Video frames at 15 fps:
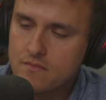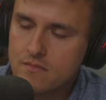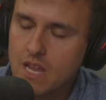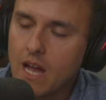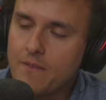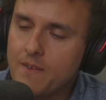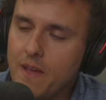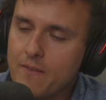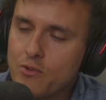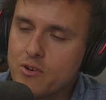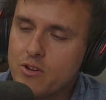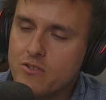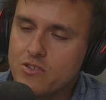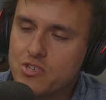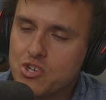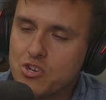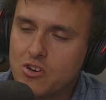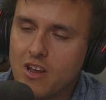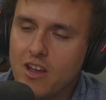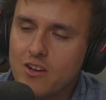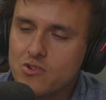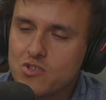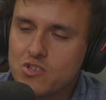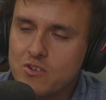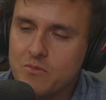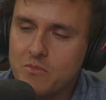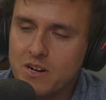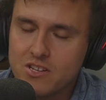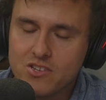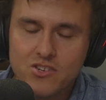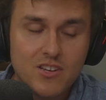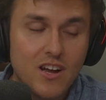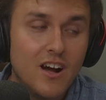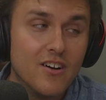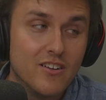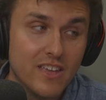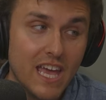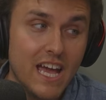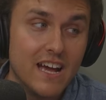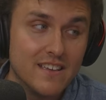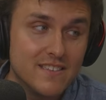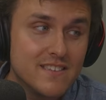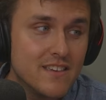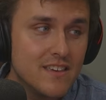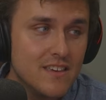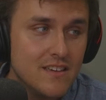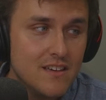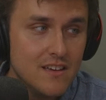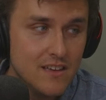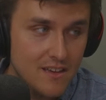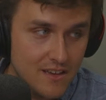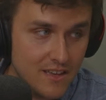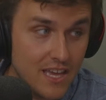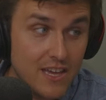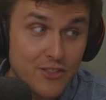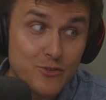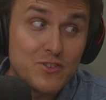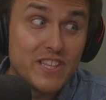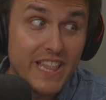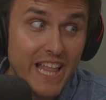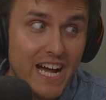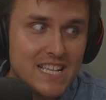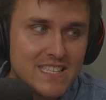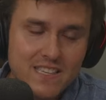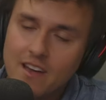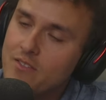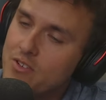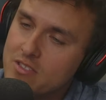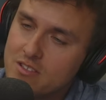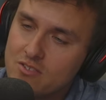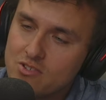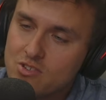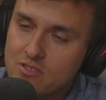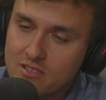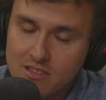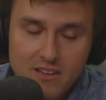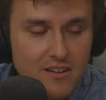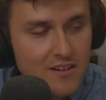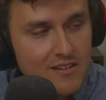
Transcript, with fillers: I've never noticed your hair so much. Oh, yeah, see? Yeah, there's lots of it, don't you think?